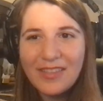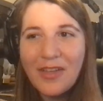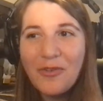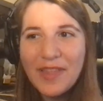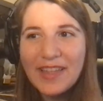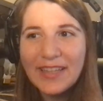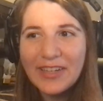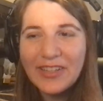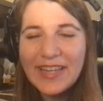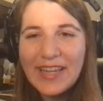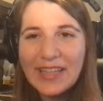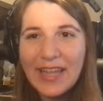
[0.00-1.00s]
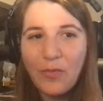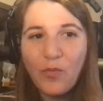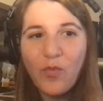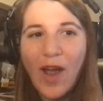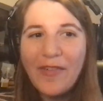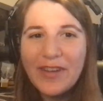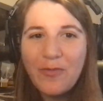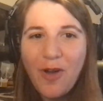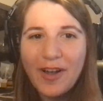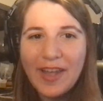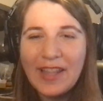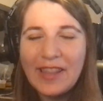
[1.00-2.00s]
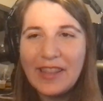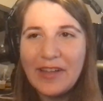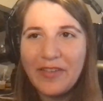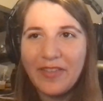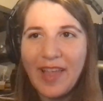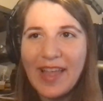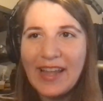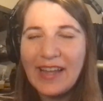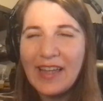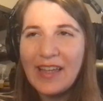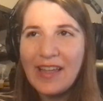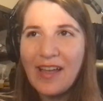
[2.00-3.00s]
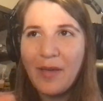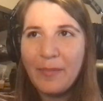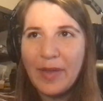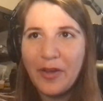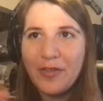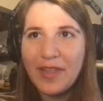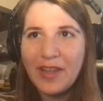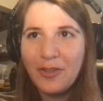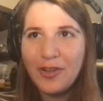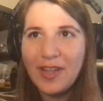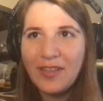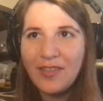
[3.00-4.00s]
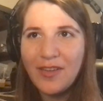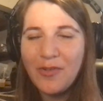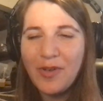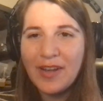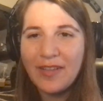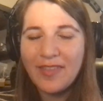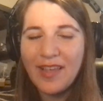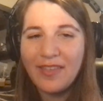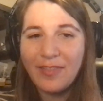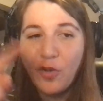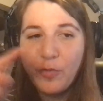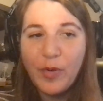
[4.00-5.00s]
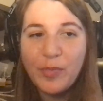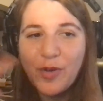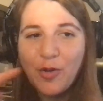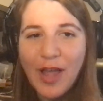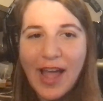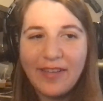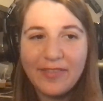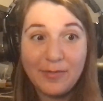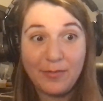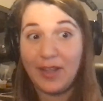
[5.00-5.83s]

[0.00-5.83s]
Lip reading: No, they literally, like right when you walk in, there's like a mirror that you look into, and it says "No poop, no life."